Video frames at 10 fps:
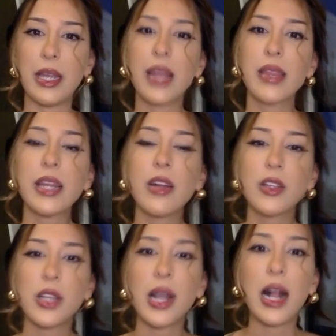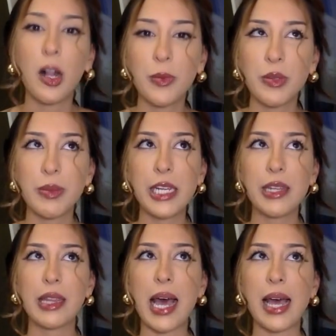I think it also helped
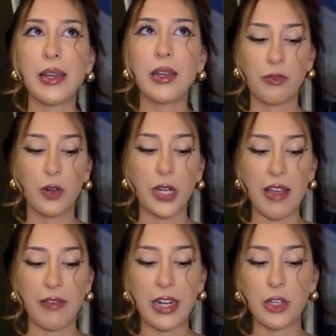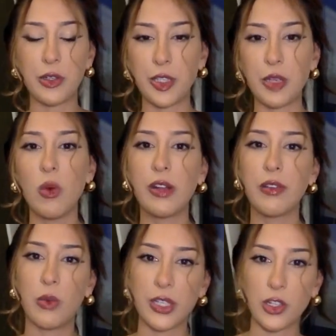me that for Kevin and Kuzi, one of
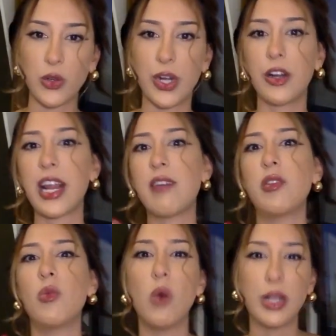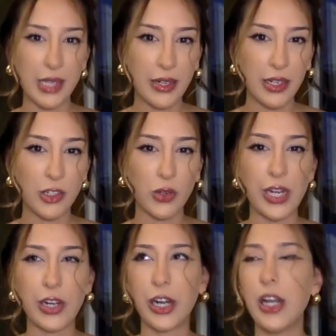them was a traitor. Kevin wasn't a
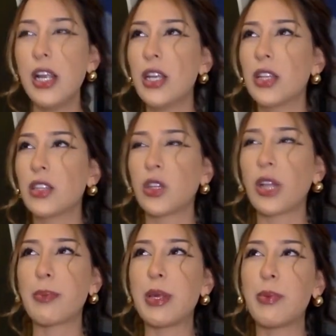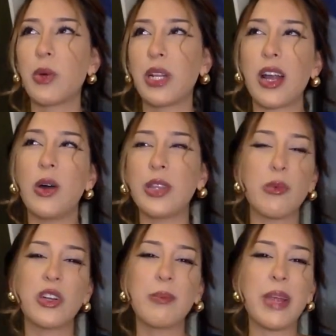traitor. So like people were like, oh, they
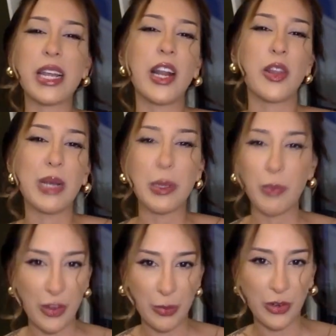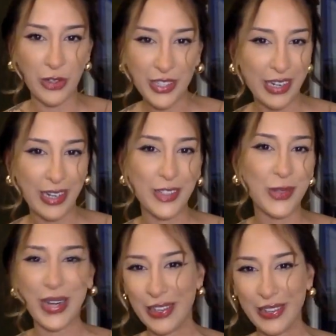wouldn't make another Big Brother person a
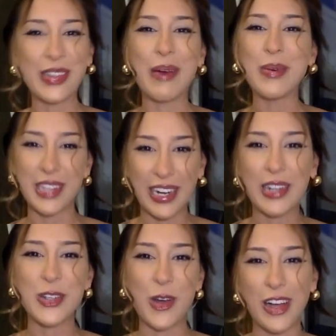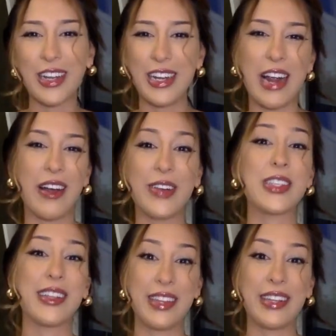traitor. That was like a talk in our house.
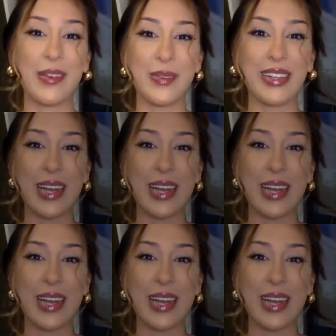And I think that really